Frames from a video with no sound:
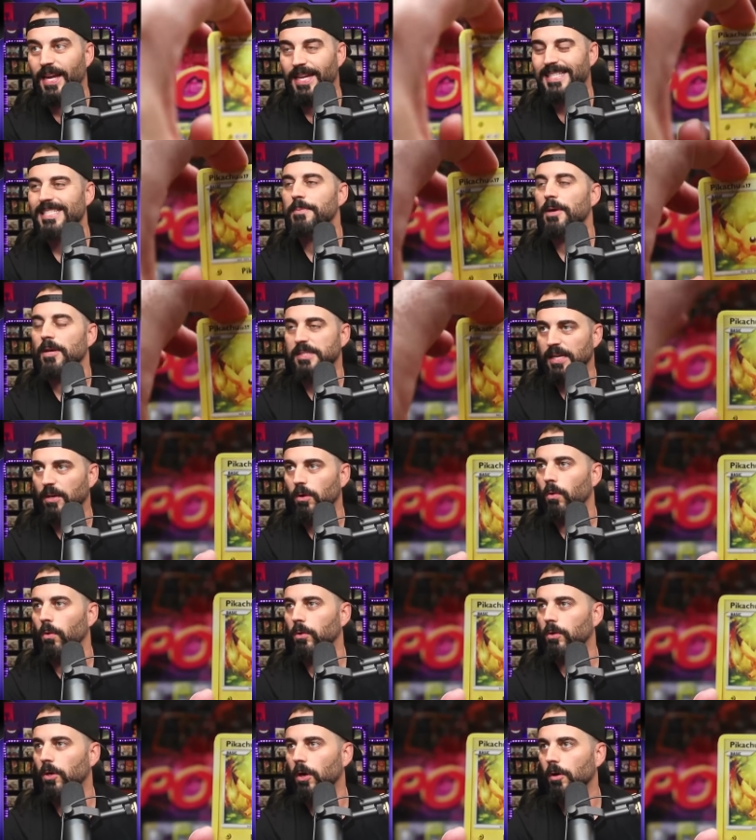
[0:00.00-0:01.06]
It smells like
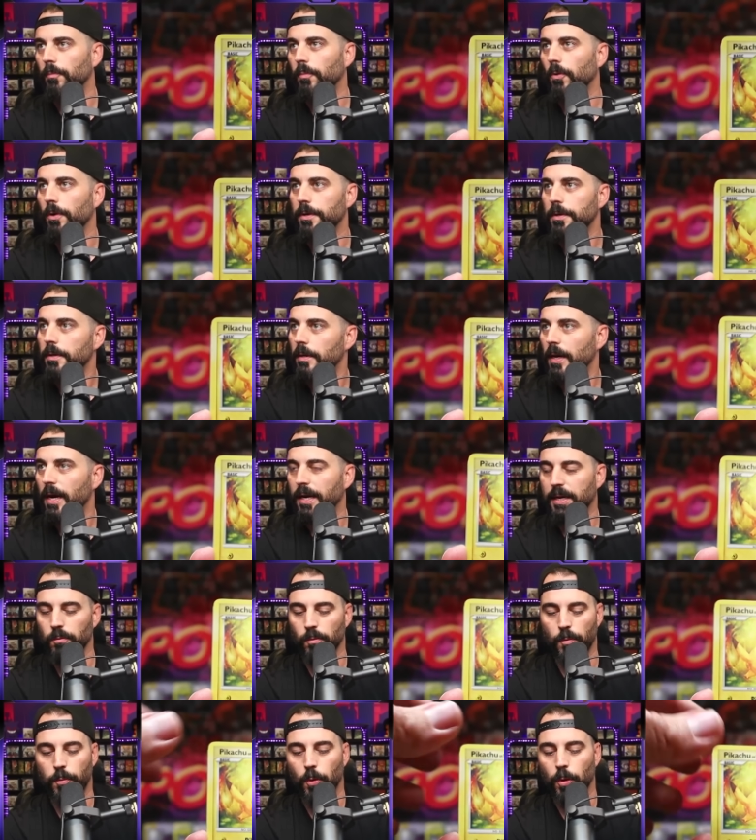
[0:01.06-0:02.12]
old cardboard. I
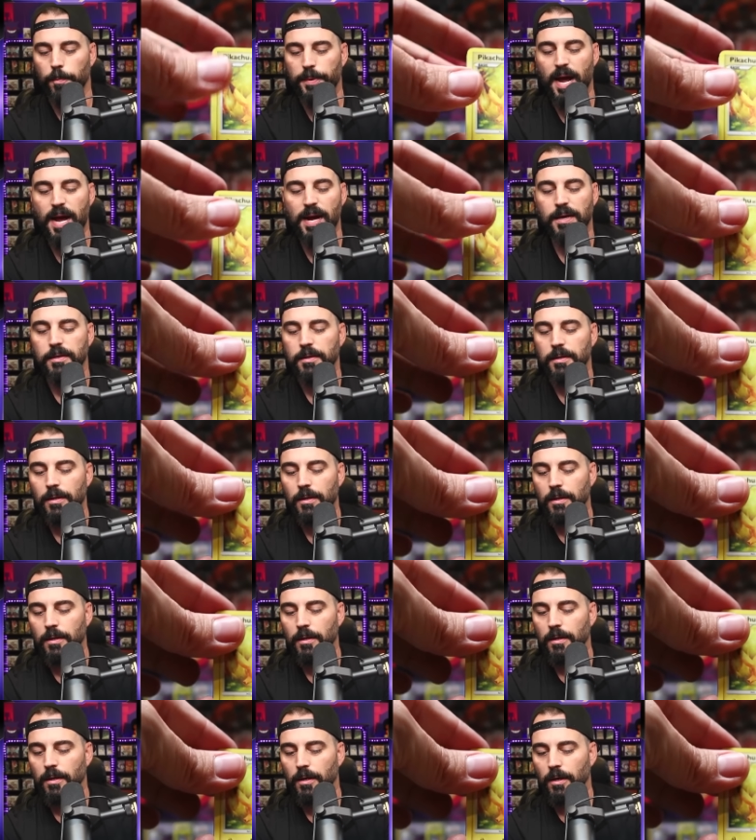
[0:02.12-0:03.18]
can report back.
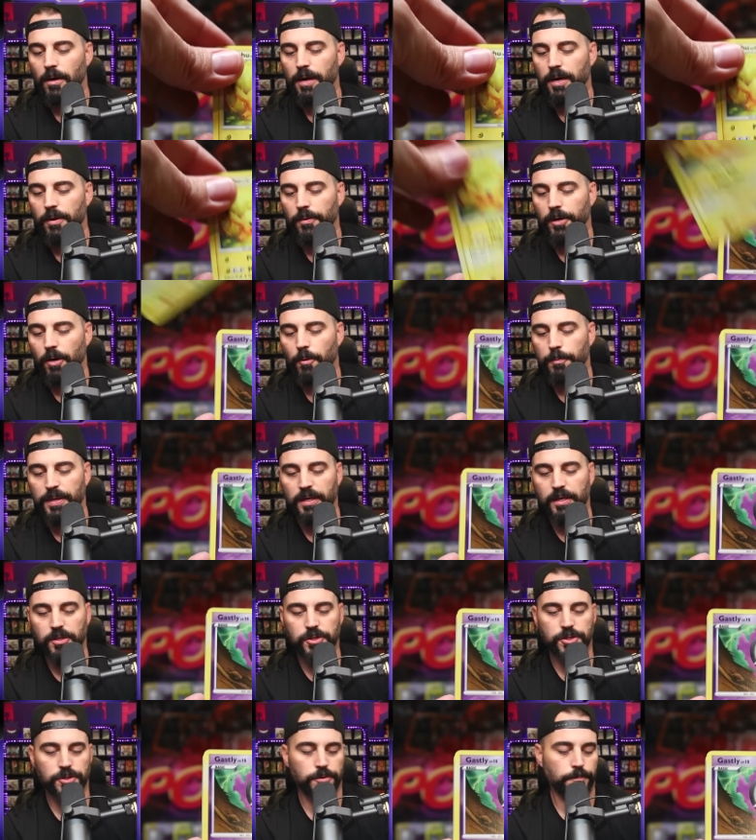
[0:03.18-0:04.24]
All right, here we go.
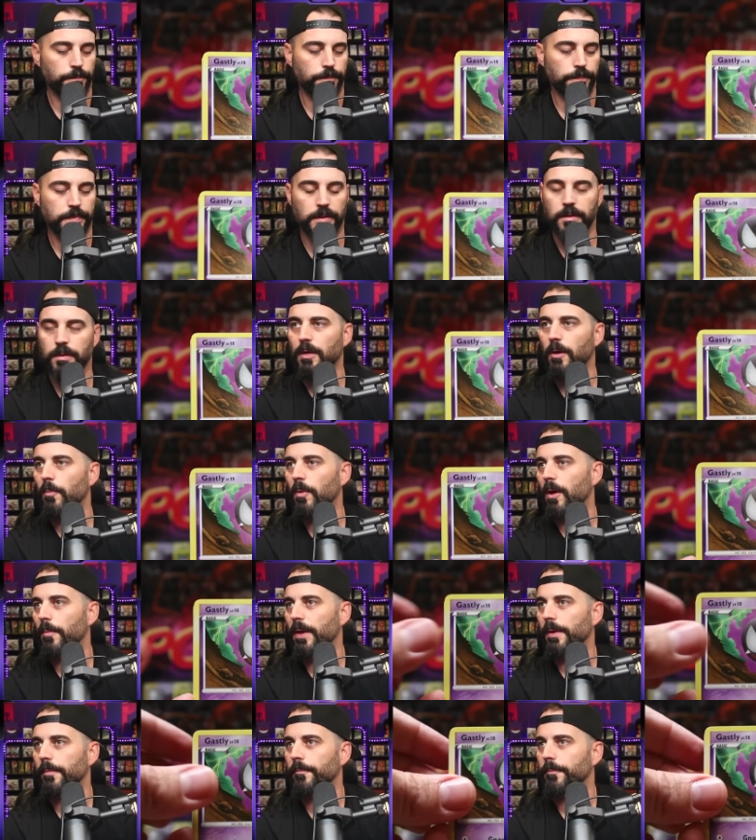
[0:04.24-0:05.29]
Pikachu. Come on,
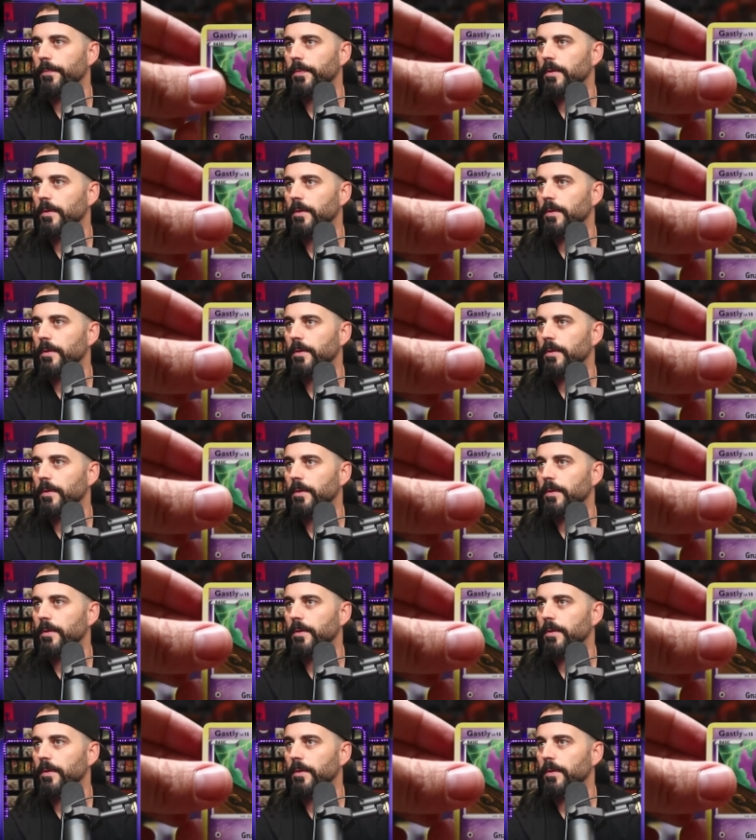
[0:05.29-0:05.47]
man.